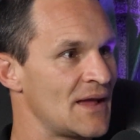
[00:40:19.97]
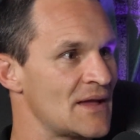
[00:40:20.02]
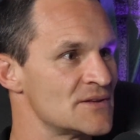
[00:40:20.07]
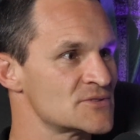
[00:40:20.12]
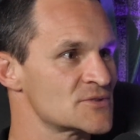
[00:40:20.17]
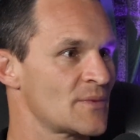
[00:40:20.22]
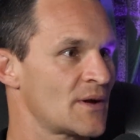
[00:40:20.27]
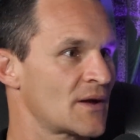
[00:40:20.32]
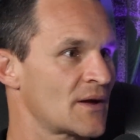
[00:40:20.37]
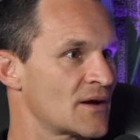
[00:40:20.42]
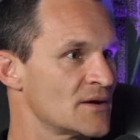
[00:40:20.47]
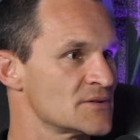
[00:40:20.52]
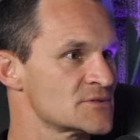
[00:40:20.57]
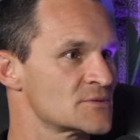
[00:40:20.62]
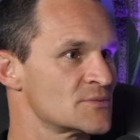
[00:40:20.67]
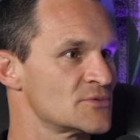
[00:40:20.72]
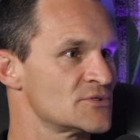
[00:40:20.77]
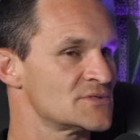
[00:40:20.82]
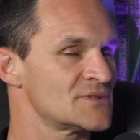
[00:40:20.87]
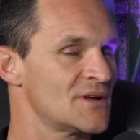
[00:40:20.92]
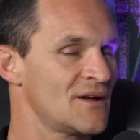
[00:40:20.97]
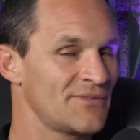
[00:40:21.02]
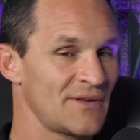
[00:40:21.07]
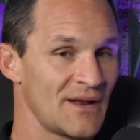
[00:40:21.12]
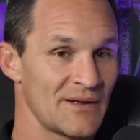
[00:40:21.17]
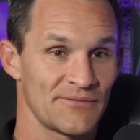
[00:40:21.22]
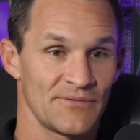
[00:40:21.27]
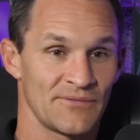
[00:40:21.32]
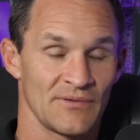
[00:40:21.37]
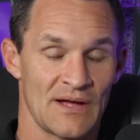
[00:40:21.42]
answer my customer stuff.
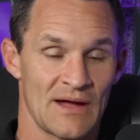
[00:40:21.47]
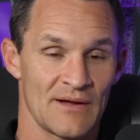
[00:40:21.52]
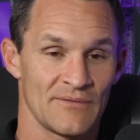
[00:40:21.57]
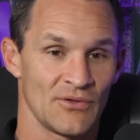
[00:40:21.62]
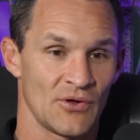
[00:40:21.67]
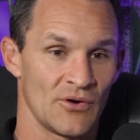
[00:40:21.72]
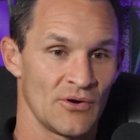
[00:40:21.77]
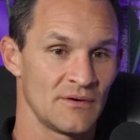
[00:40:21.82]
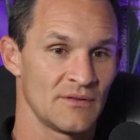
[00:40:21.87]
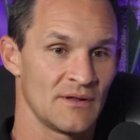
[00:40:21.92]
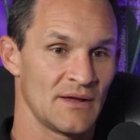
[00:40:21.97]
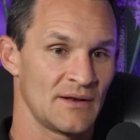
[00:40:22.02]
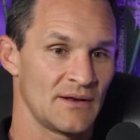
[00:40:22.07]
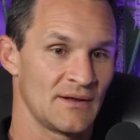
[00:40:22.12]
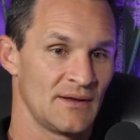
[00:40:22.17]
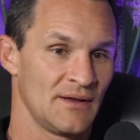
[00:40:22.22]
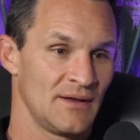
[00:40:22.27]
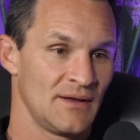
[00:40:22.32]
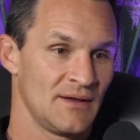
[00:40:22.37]
And I've learned that,